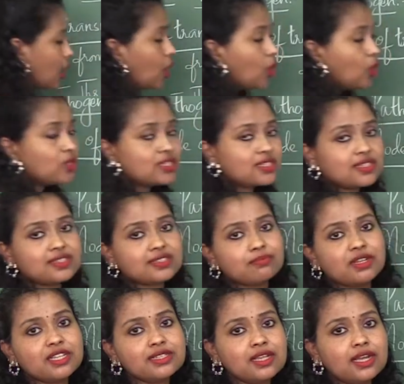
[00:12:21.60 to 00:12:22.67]
Hoarseness
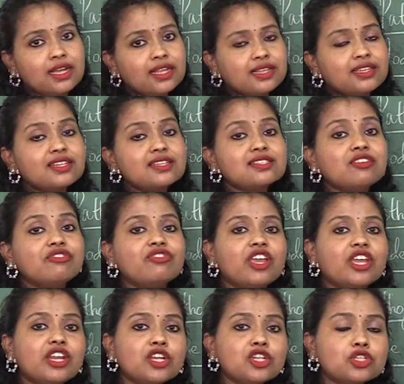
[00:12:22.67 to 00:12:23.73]
means there is a
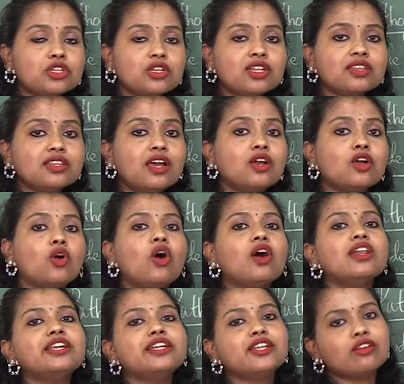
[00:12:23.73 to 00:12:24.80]
variation in the
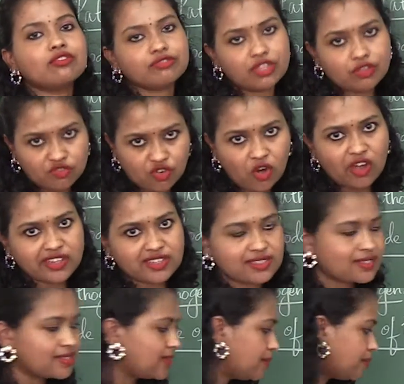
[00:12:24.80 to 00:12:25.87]
quality of the
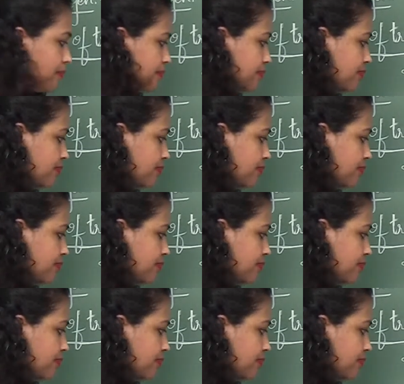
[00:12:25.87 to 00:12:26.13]
voice.